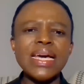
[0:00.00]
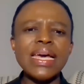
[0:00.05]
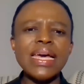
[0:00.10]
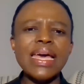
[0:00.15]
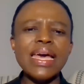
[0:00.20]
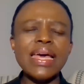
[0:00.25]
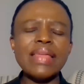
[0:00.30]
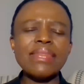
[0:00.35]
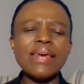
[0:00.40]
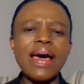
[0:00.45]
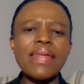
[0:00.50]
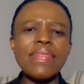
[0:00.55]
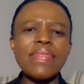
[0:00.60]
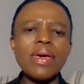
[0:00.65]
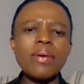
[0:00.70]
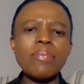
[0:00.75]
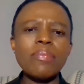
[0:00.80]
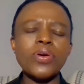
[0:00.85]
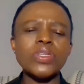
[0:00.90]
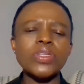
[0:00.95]
The other
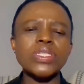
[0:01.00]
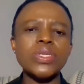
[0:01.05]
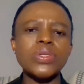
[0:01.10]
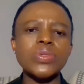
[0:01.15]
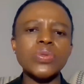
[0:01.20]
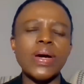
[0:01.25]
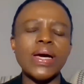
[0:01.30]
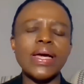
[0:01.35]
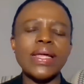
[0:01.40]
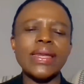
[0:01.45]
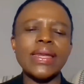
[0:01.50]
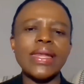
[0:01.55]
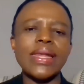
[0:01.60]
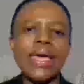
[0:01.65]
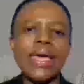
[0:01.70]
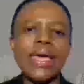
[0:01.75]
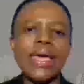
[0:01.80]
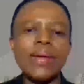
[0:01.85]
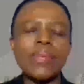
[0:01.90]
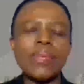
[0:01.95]
important one
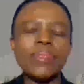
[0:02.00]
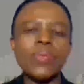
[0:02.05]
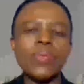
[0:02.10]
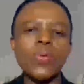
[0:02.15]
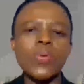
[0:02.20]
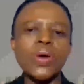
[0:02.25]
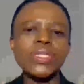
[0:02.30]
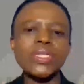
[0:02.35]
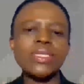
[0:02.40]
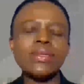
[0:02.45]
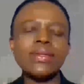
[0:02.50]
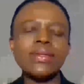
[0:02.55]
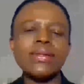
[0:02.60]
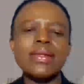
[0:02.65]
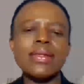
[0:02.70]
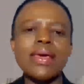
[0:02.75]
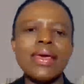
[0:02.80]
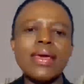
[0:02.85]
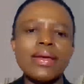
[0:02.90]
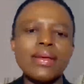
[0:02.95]
question,
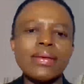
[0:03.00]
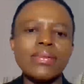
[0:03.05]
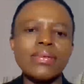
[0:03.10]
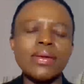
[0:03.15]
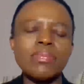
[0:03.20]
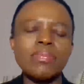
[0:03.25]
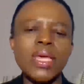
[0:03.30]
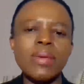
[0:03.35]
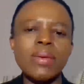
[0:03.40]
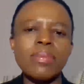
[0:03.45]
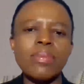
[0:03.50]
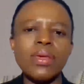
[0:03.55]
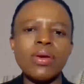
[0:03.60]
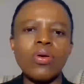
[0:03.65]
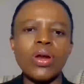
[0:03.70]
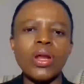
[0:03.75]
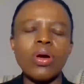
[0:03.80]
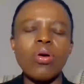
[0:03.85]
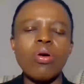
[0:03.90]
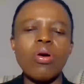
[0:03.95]
maybe,
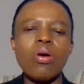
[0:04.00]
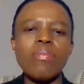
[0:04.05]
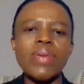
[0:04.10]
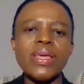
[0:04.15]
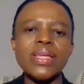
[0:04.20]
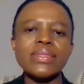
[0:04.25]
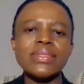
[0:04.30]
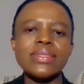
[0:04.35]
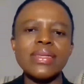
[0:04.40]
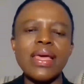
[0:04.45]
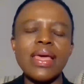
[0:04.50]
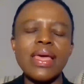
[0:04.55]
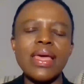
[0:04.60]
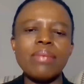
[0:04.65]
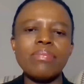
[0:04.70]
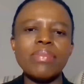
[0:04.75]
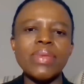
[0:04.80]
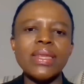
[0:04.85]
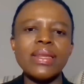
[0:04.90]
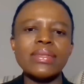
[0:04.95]
or a comment,
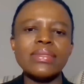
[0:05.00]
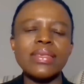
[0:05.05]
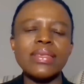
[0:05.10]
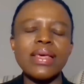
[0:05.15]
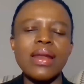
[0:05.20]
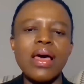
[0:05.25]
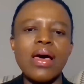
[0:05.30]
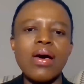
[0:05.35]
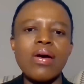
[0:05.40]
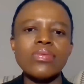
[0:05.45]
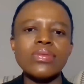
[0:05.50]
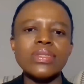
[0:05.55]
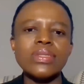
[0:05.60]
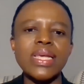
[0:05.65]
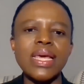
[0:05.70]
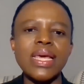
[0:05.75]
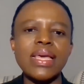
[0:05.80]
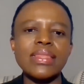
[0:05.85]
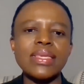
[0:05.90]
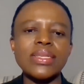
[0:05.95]
Emil, is around
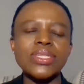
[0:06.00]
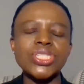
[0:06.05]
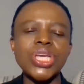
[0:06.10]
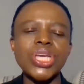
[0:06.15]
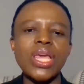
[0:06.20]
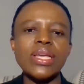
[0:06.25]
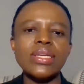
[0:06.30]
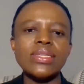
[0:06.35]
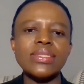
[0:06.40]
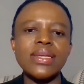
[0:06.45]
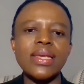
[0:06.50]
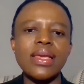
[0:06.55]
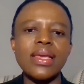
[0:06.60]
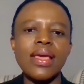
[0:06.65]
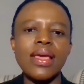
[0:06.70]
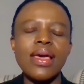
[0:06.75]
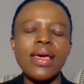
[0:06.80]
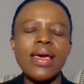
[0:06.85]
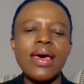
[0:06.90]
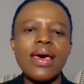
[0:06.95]
the
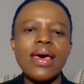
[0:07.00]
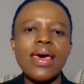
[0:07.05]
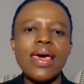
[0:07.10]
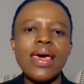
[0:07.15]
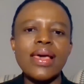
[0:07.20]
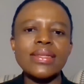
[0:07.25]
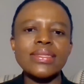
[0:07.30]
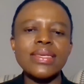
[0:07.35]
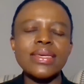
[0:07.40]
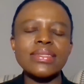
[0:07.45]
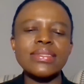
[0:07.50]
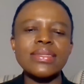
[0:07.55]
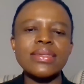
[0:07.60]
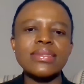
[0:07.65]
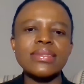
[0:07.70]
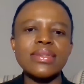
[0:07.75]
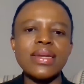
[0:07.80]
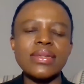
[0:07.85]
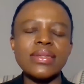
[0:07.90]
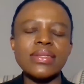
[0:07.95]
changing testing
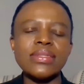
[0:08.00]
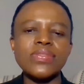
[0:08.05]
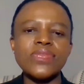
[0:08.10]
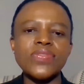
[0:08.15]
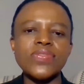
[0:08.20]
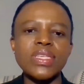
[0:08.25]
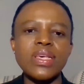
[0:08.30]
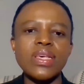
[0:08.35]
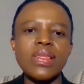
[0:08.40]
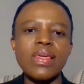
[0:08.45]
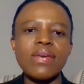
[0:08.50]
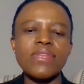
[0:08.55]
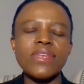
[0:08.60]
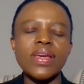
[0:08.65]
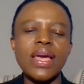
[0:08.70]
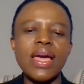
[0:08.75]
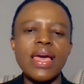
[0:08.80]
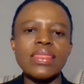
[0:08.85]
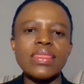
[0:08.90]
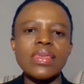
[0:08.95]
strategy for South
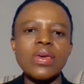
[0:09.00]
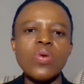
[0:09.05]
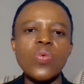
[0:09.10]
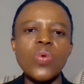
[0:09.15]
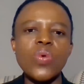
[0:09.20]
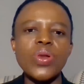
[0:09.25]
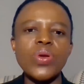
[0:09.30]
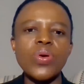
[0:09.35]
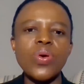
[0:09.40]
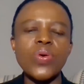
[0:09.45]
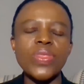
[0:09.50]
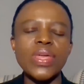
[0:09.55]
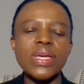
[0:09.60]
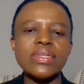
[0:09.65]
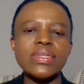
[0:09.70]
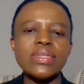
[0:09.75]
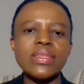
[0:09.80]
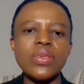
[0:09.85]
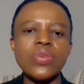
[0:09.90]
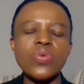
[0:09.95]
Africa. I think we know
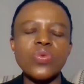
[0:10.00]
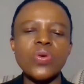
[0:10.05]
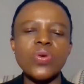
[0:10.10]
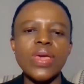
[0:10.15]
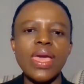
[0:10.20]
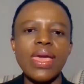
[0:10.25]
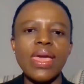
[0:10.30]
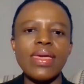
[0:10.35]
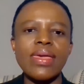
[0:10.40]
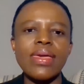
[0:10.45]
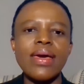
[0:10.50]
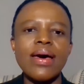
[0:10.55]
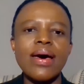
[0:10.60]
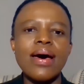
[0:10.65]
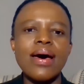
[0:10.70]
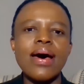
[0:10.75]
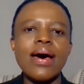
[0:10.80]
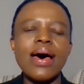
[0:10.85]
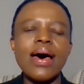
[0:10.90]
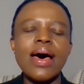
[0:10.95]
that in the UK,
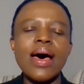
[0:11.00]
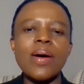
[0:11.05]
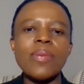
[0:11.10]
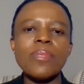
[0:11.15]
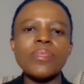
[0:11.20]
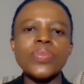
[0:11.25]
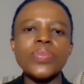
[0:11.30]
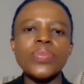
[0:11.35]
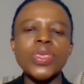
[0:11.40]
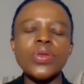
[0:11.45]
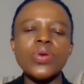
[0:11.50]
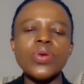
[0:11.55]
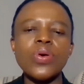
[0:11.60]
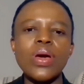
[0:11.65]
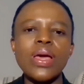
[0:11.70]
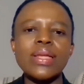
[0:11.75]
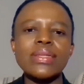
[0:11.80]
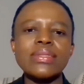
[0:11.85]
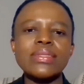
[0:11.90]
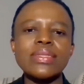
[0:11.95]

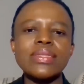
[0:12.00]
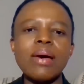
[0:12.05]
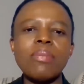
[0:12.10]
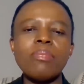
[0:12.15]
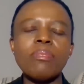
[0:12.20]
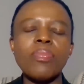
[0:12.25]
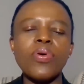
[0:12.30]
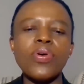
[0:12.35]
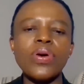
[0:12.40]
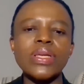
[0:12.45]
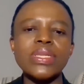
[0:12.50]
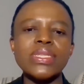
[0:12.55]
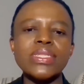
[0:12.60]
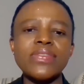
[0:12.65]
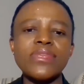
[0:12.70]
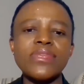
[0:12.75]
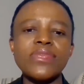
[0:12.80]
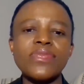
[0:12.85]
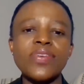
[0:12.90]
at some point,